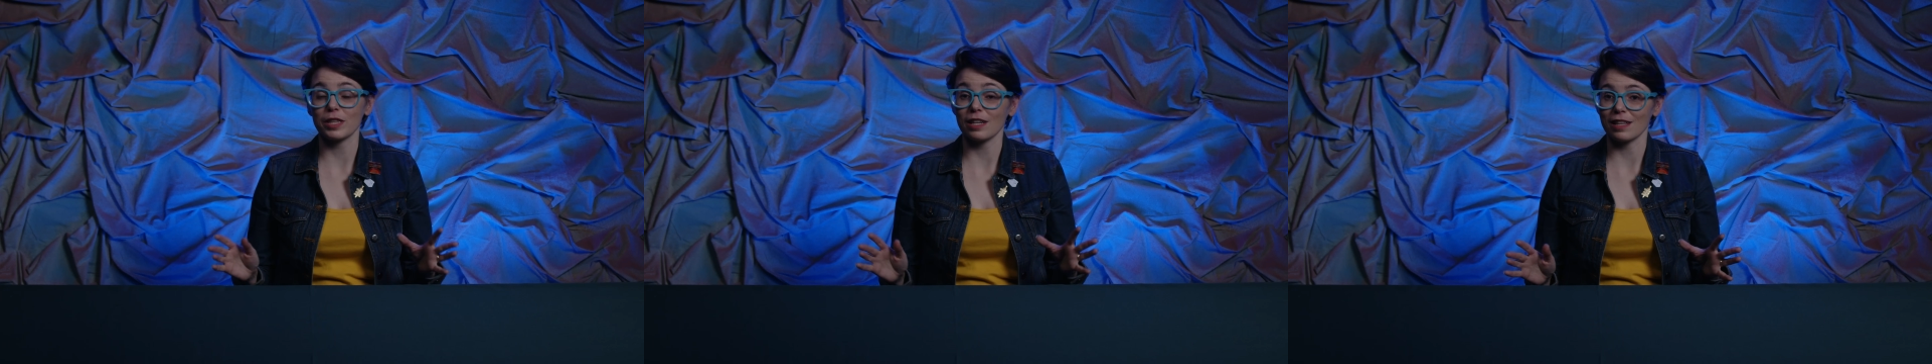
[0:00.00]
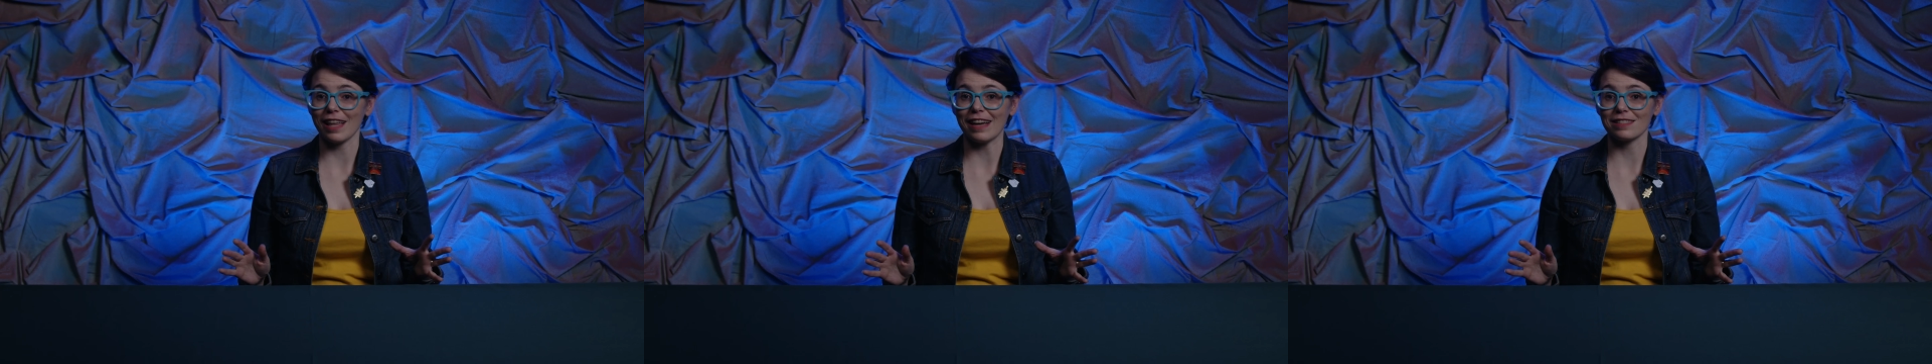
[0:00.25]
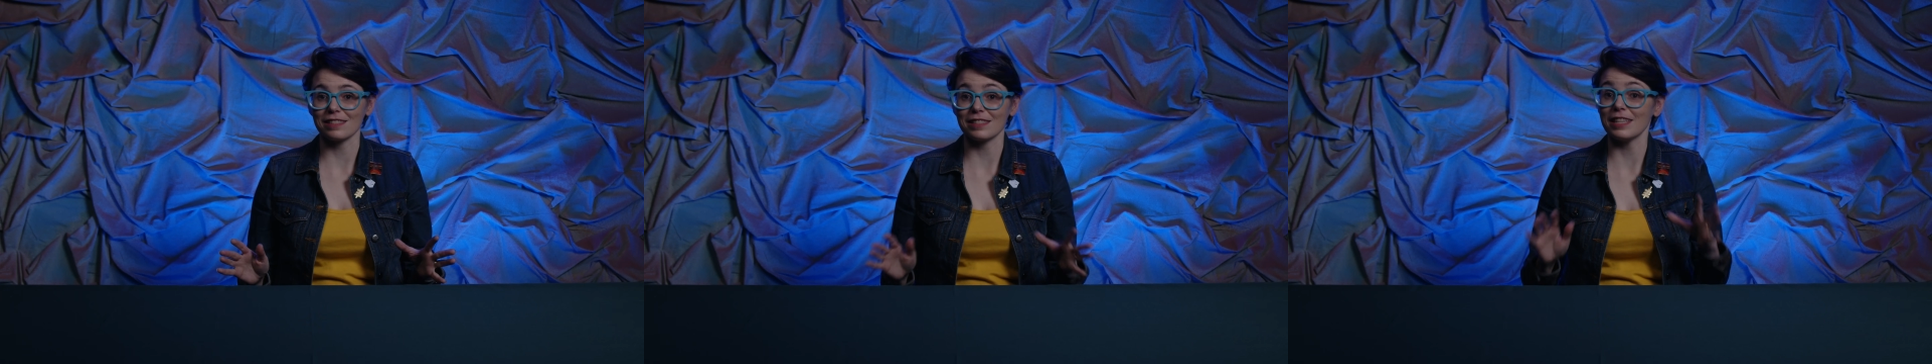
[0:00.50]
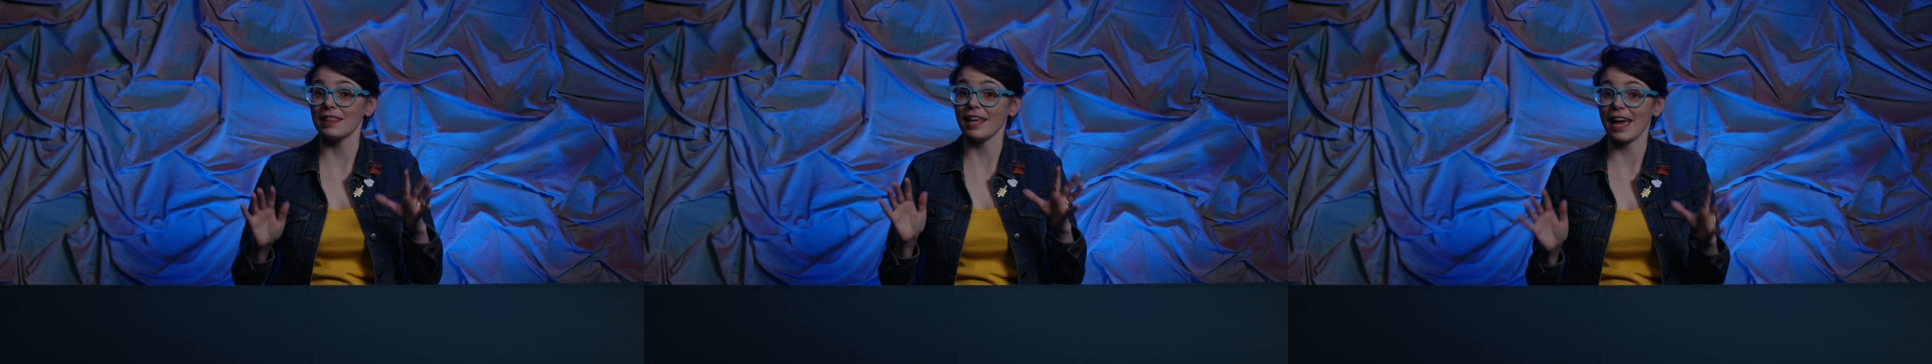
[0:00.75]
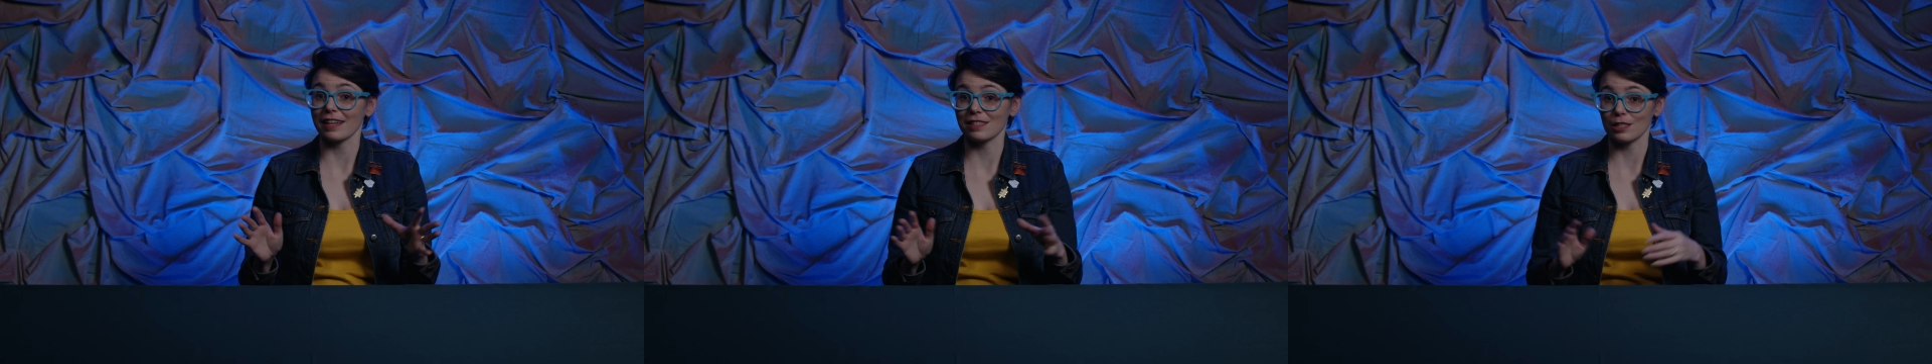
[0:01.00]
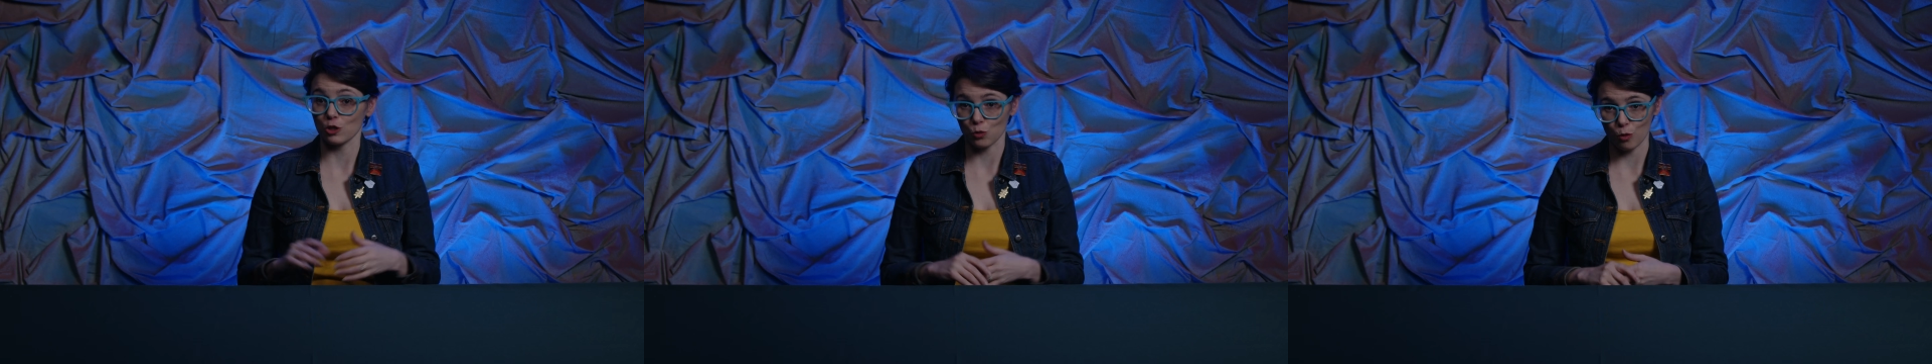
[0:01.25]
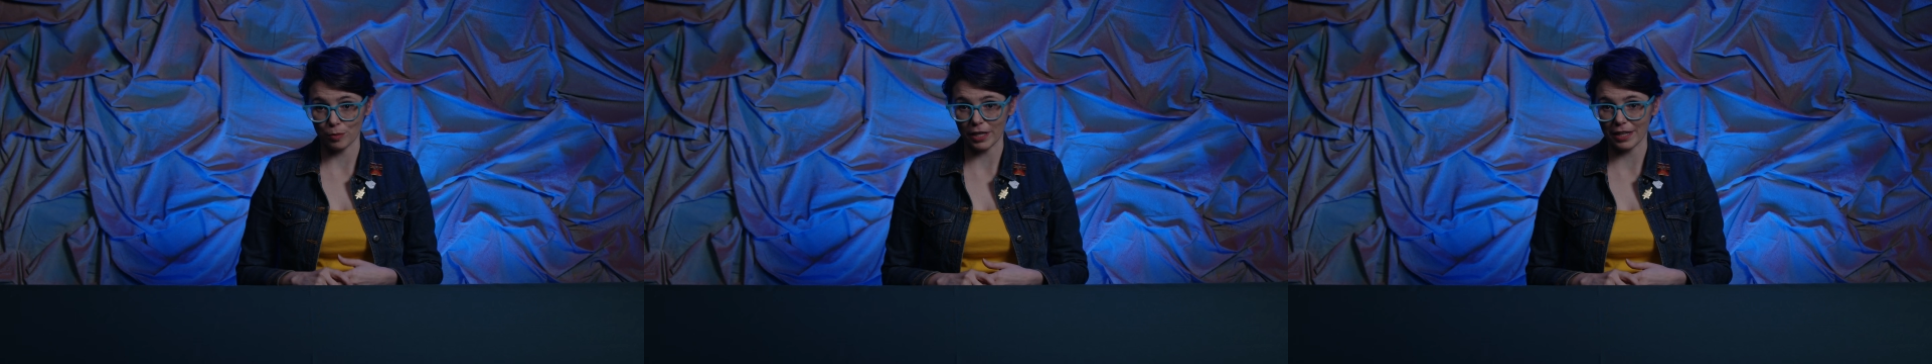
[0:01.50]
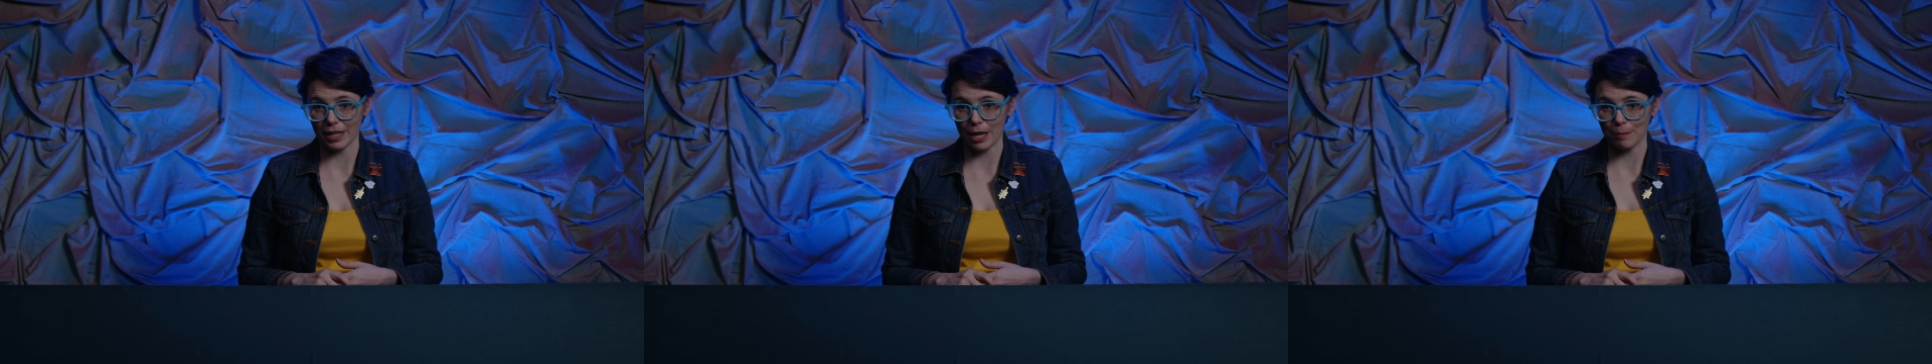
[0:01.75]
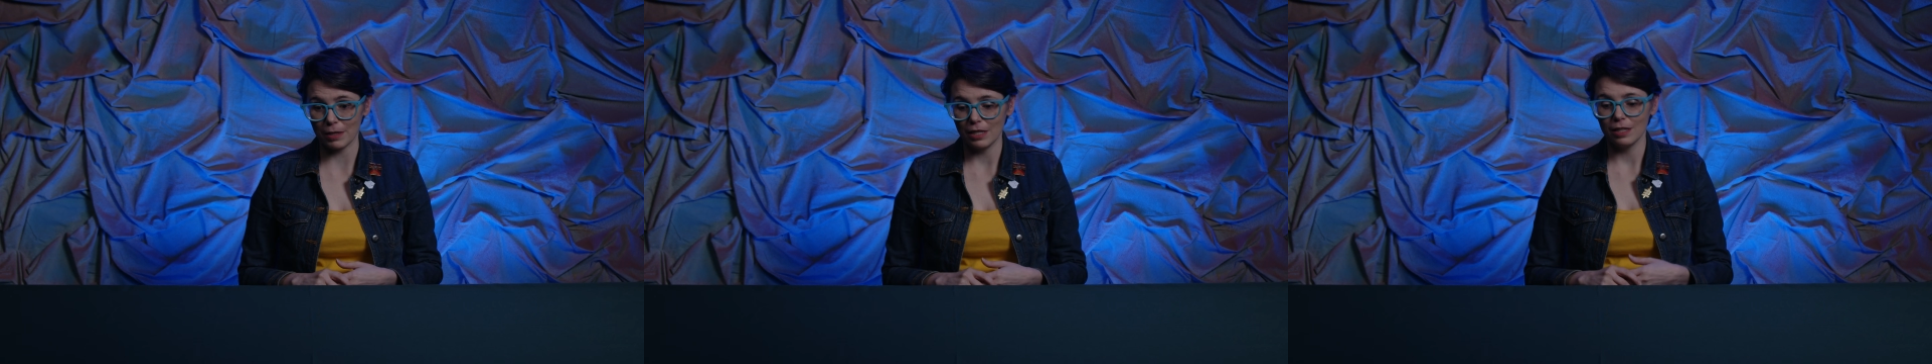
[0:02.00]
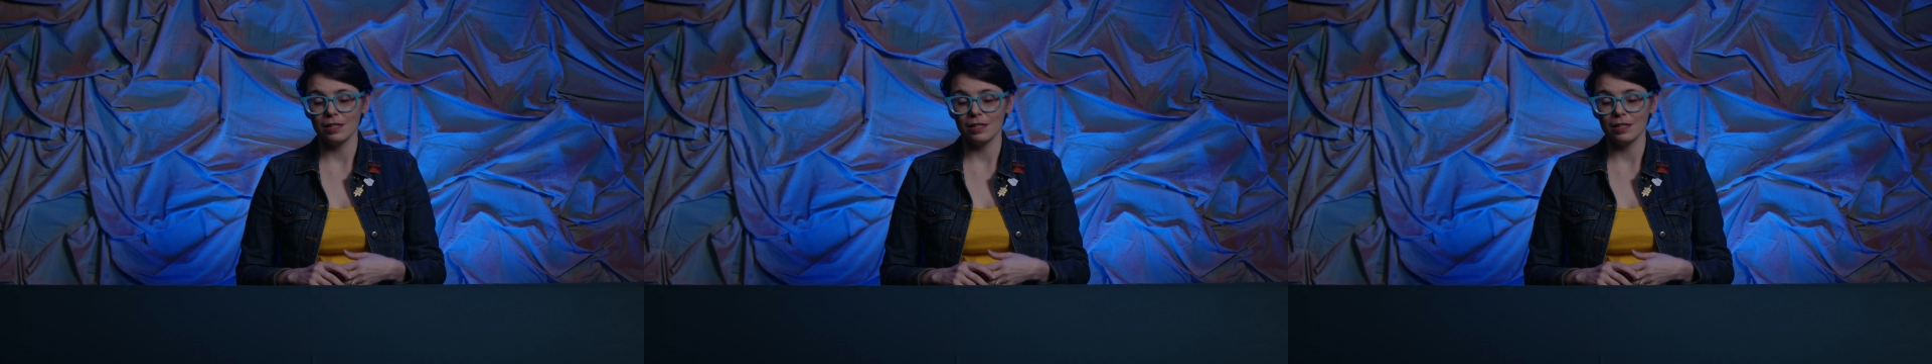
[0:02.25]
at the classes in the Exodus role-playing game,